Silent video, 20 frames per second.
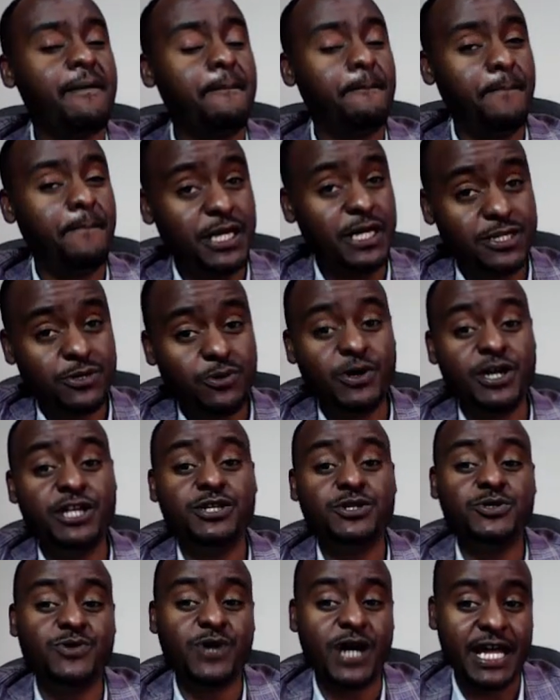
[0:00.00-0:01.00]
but when
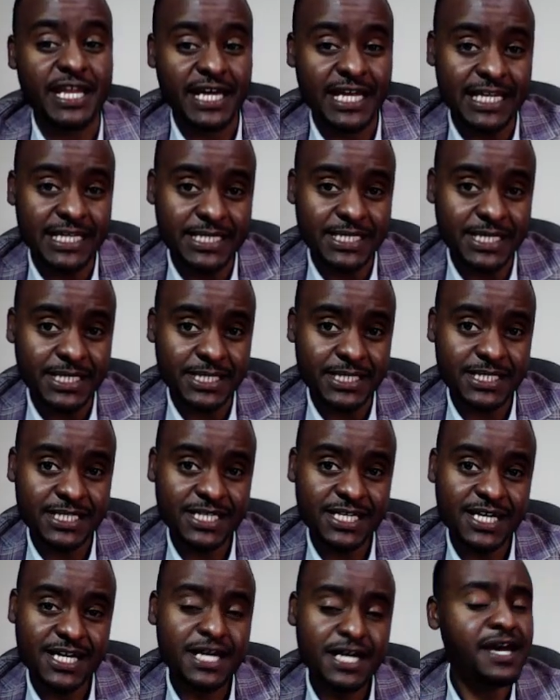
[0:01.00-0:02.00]
you do analysis,
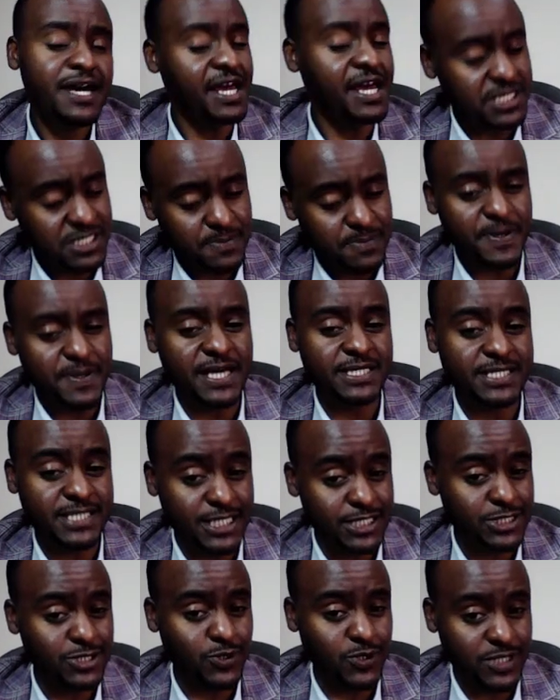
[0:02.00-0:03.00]

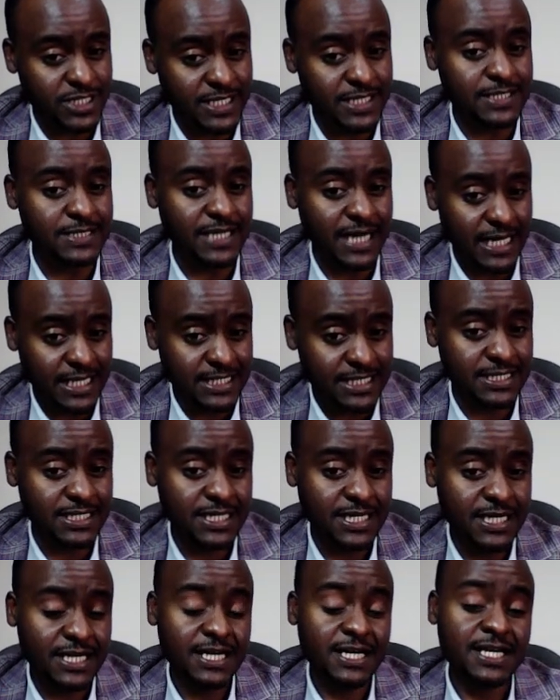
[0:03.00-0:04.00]
SPSS notice that
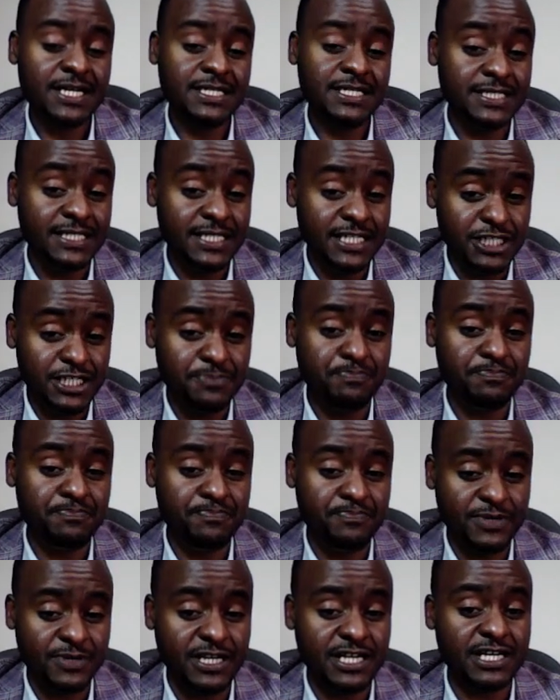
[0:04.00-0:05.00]
these
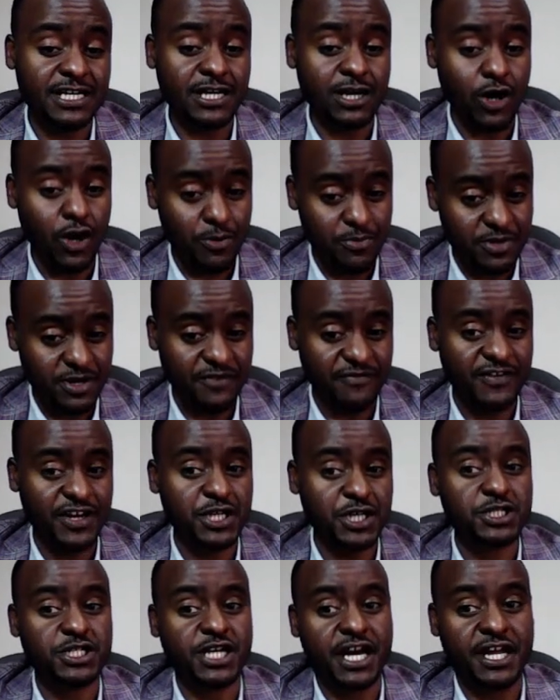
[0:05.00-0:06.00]

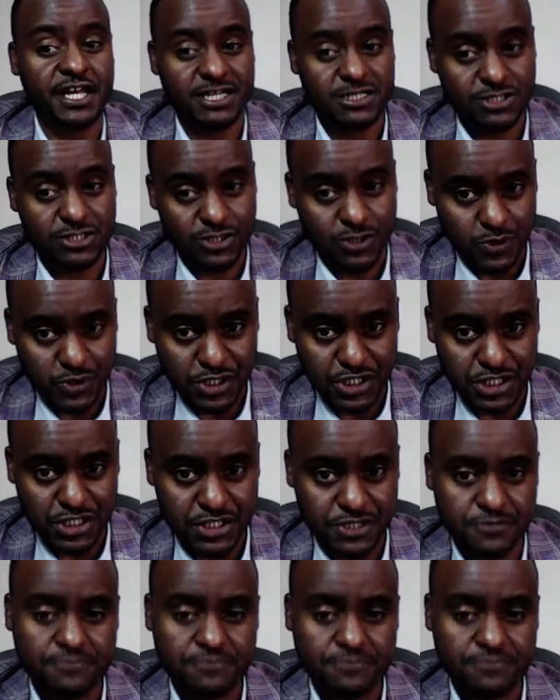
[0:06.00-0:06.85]
observations are excluded.